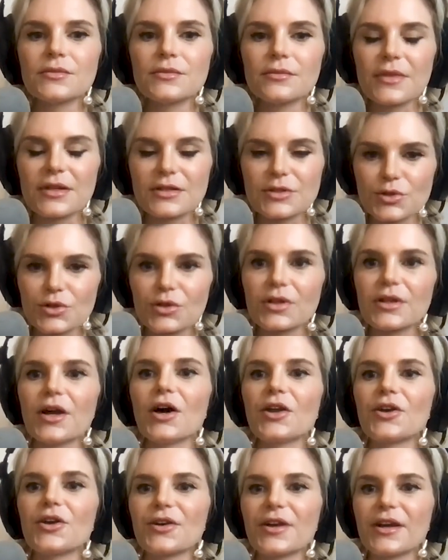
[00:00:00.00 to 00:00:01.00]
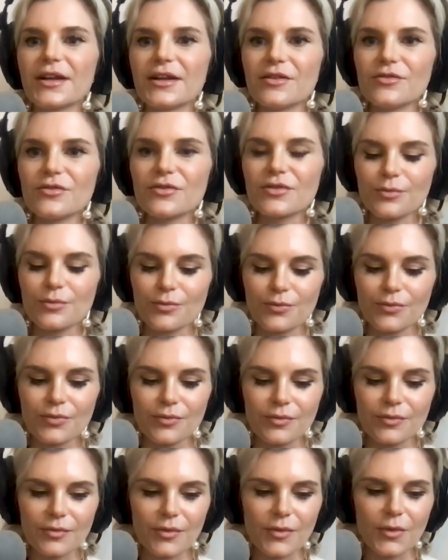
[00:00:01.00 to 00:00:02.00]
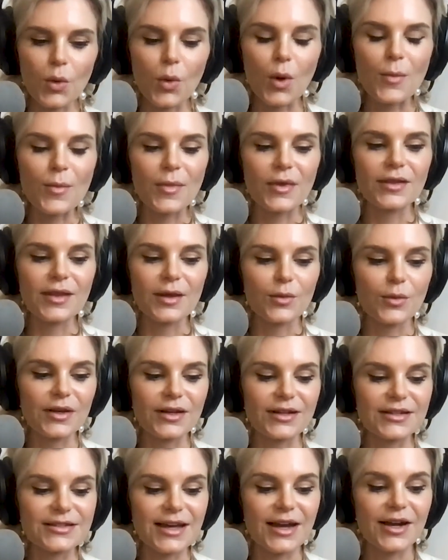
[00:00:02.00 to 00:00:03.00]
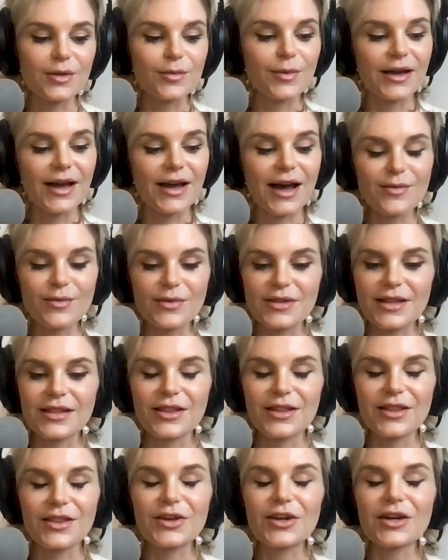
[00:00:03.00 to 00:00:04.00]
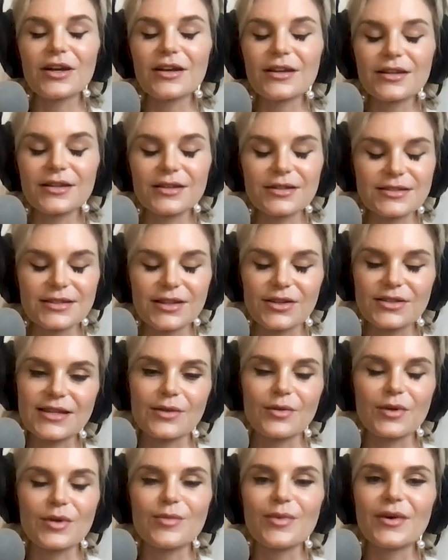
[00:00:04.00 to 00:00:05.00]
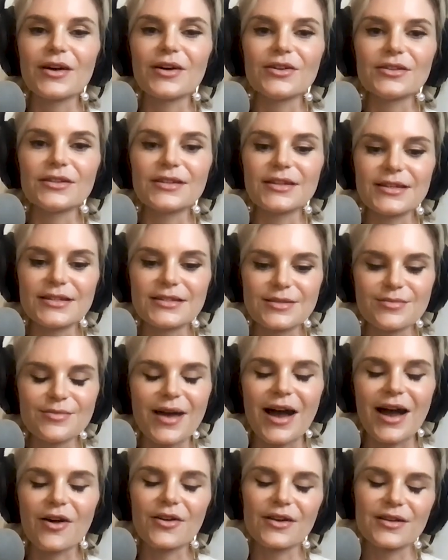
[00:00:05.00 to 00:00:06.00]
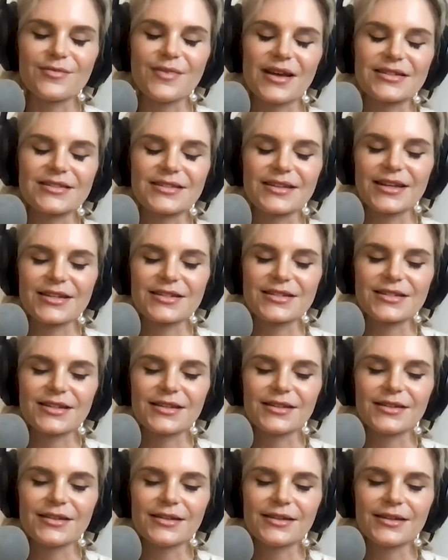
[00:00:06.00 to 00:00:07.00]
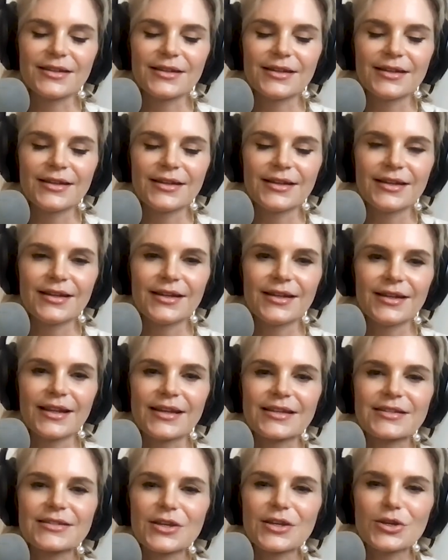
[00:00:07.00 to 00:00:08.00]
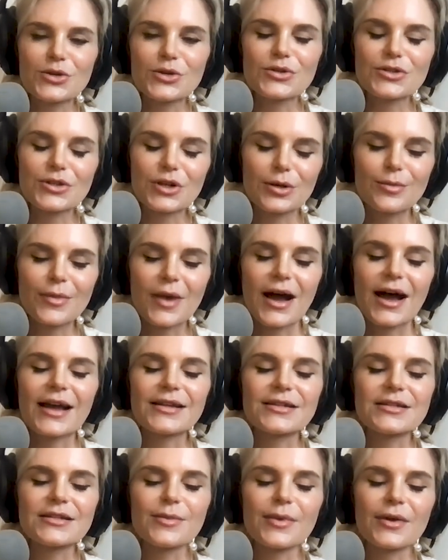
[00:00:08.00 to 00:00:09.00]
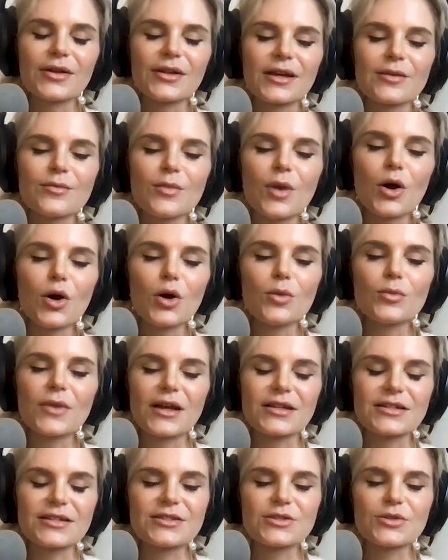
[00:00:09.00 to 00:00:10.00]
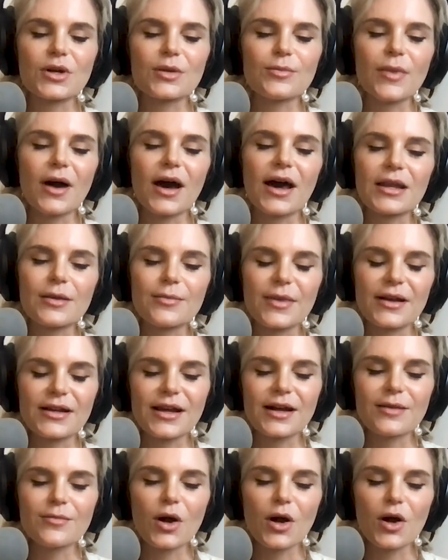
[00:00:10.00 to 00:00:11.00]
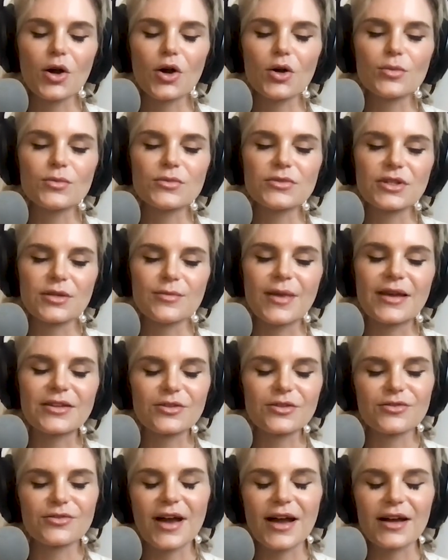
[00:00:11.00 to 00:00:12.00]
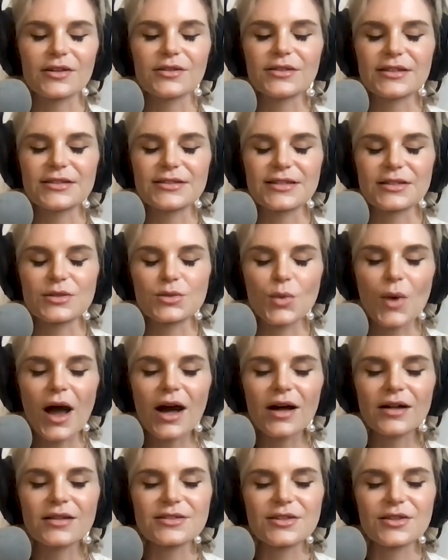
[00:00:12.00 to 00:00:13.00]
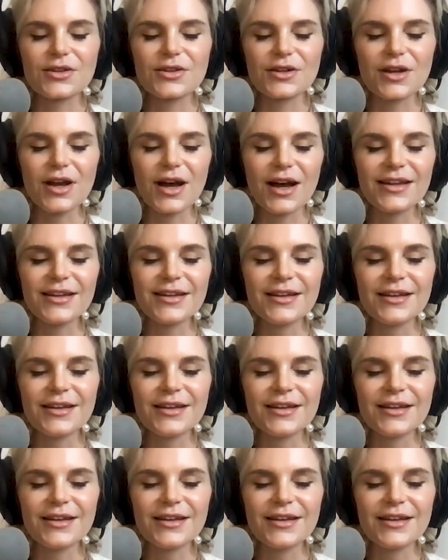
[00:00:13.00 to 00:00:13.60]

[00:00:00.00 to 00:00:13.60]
that's truly honoring of the women that we desire to become. And then the third skill set we build is empowered imagination. Like to use your mind to be able to come home, not just to our body, but come home to the mental faculties as well. And so they're not